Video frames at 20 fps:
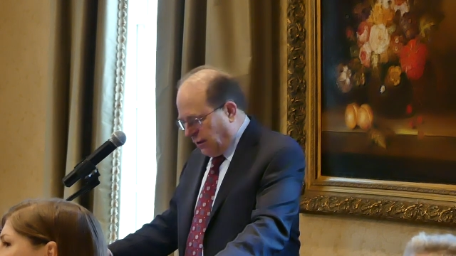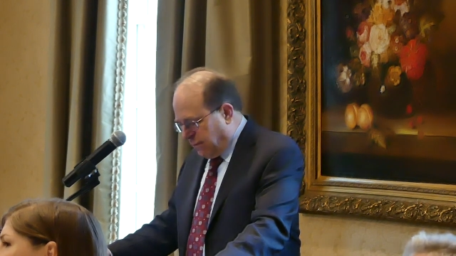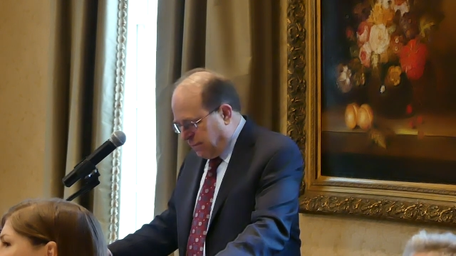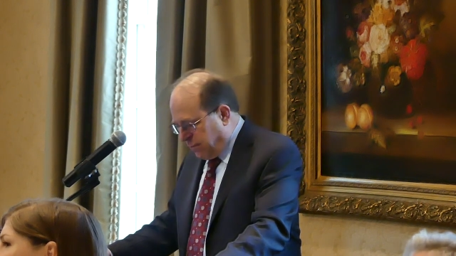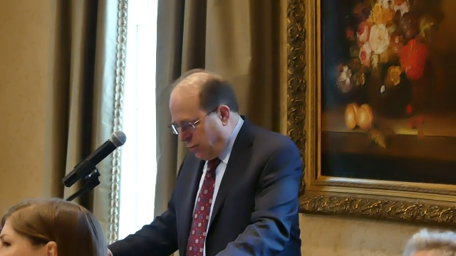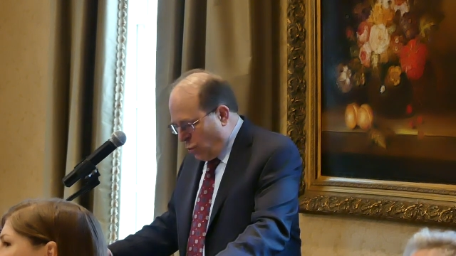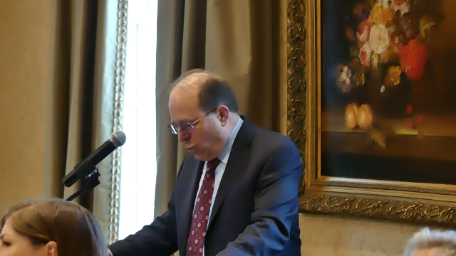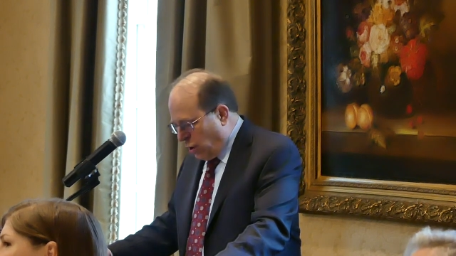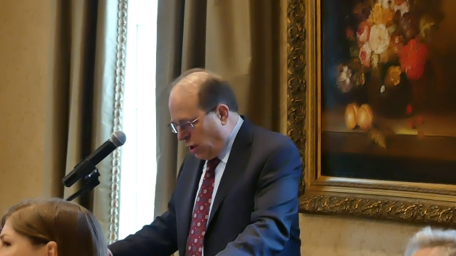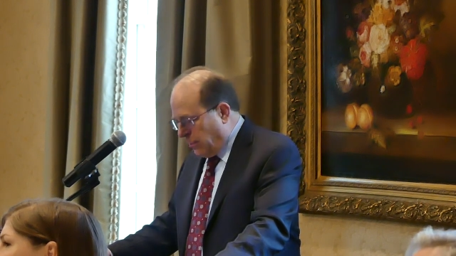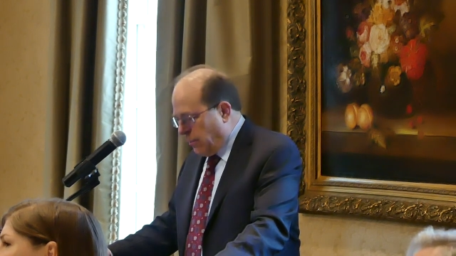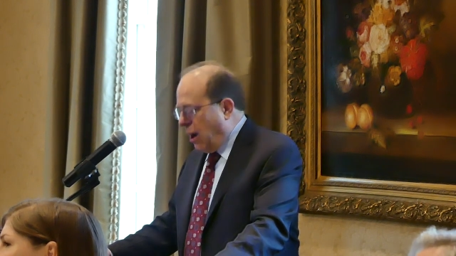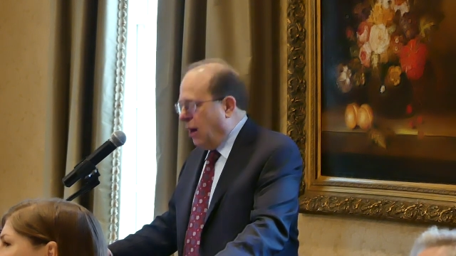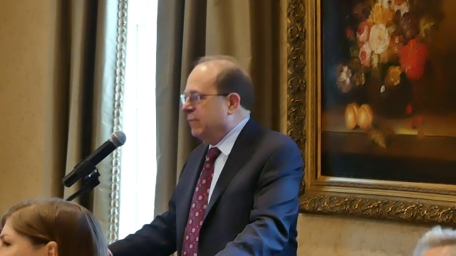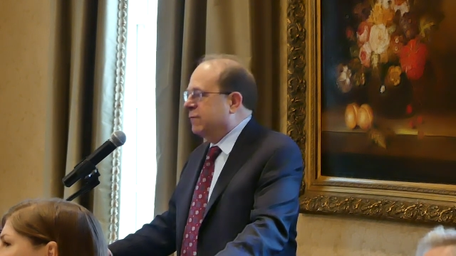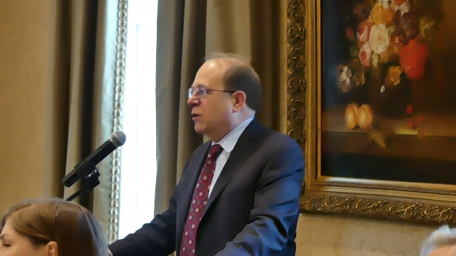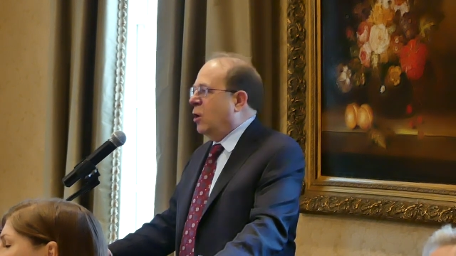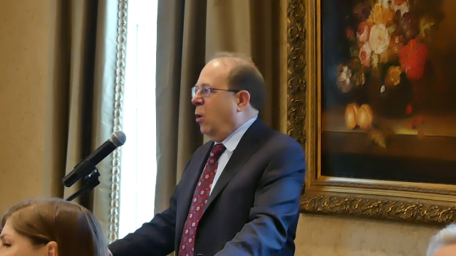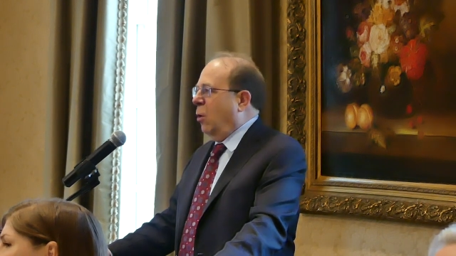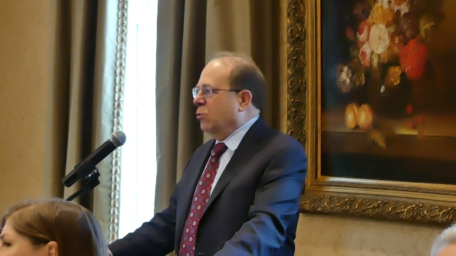a form
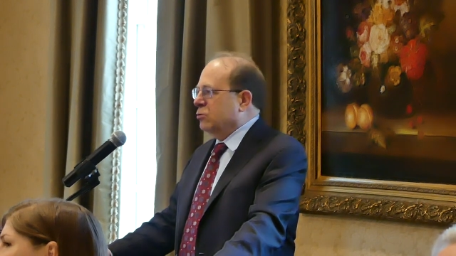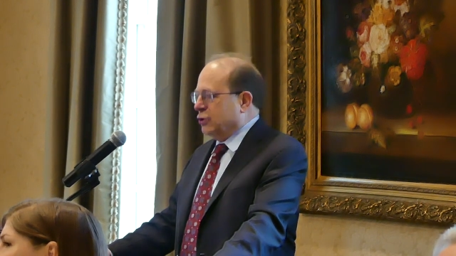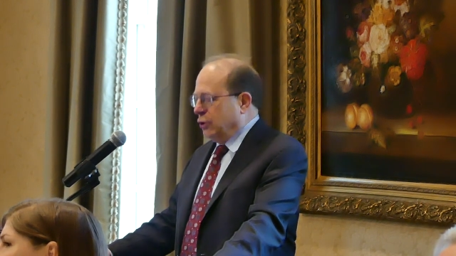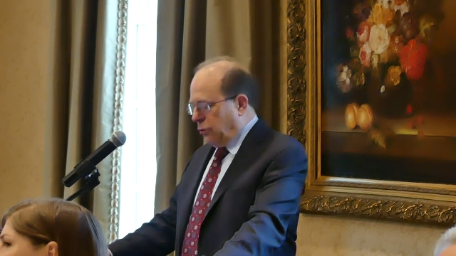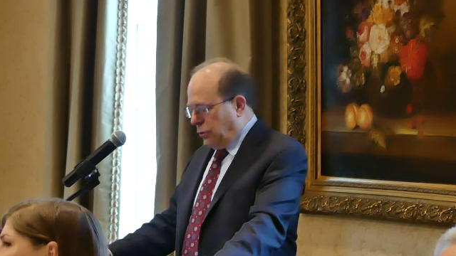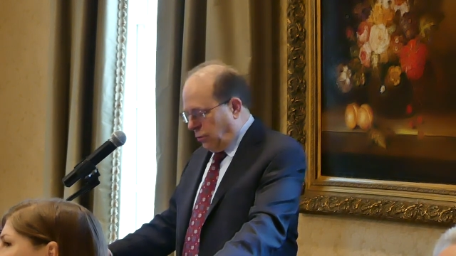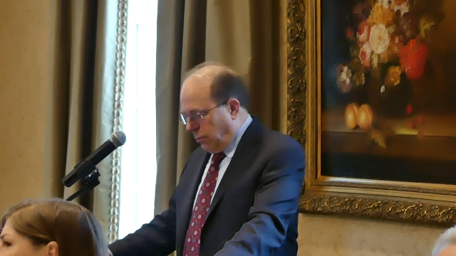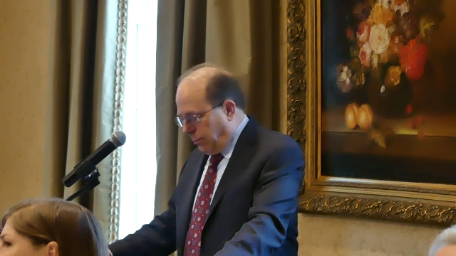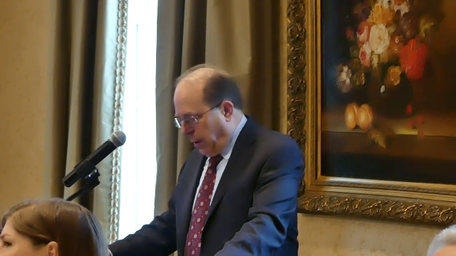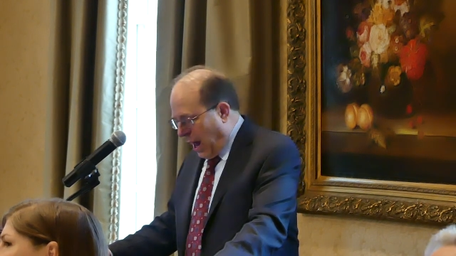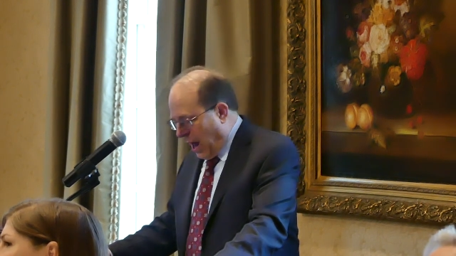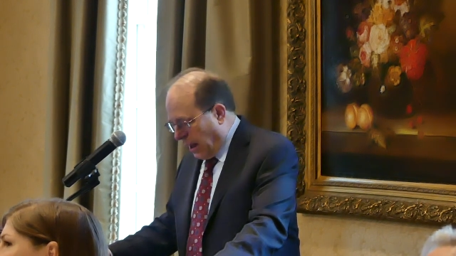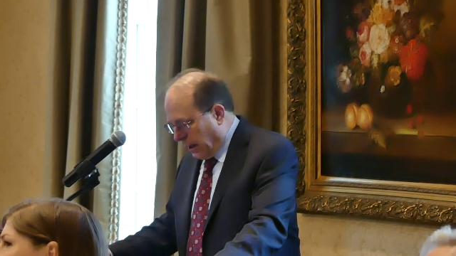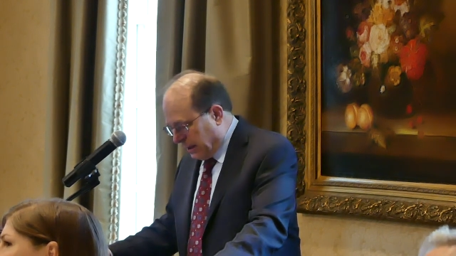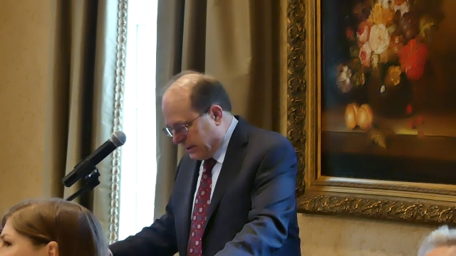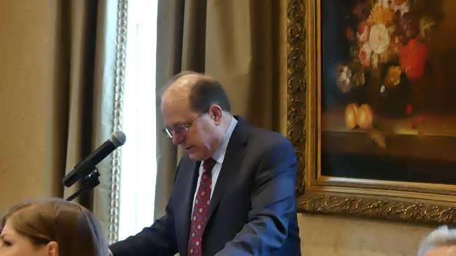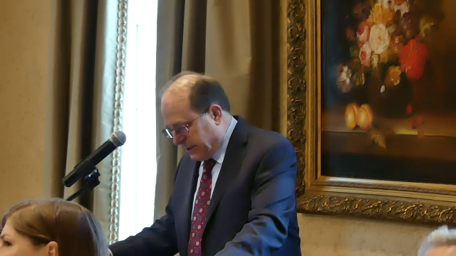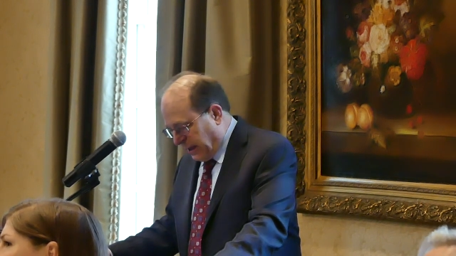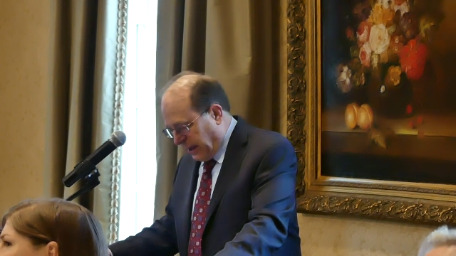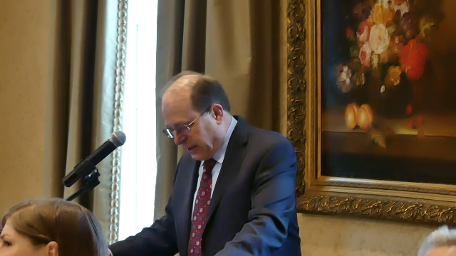of cultural
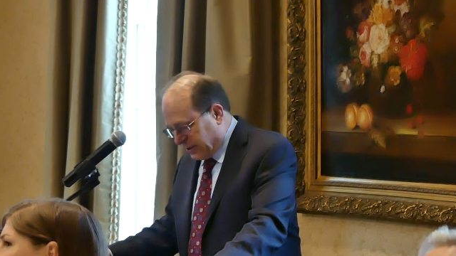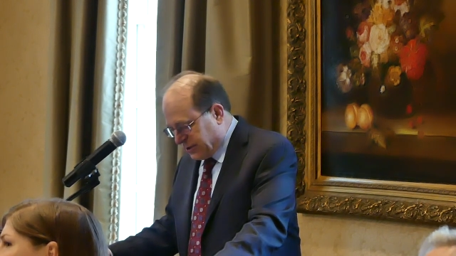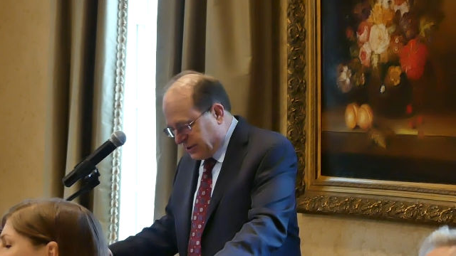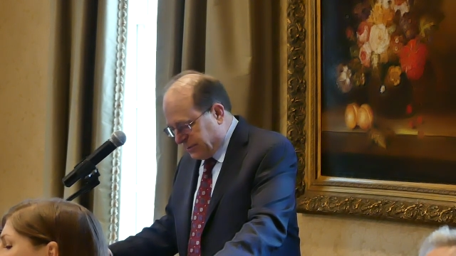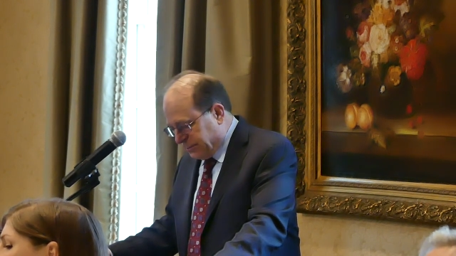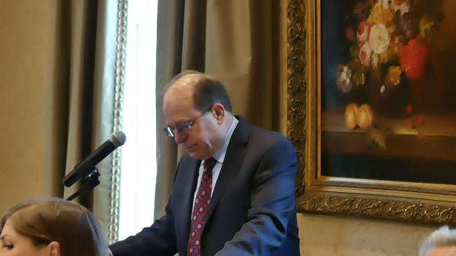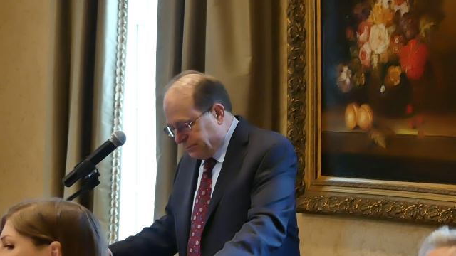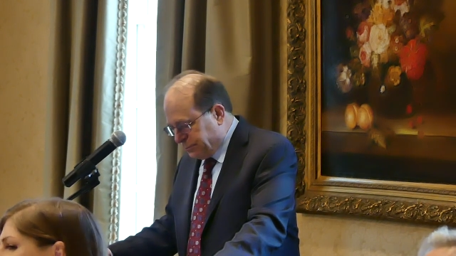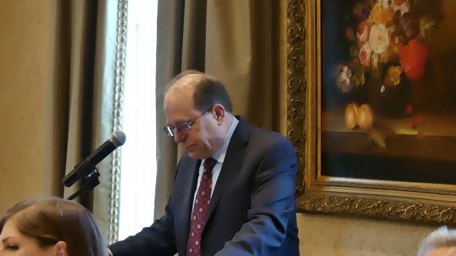politics.